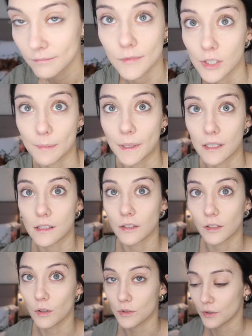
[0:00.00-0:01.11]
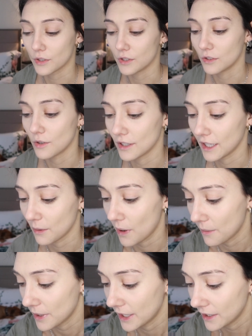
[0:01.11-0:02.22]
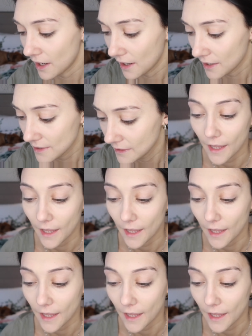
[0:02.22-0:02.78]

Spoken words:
just because they're closer to the door, like why would I not?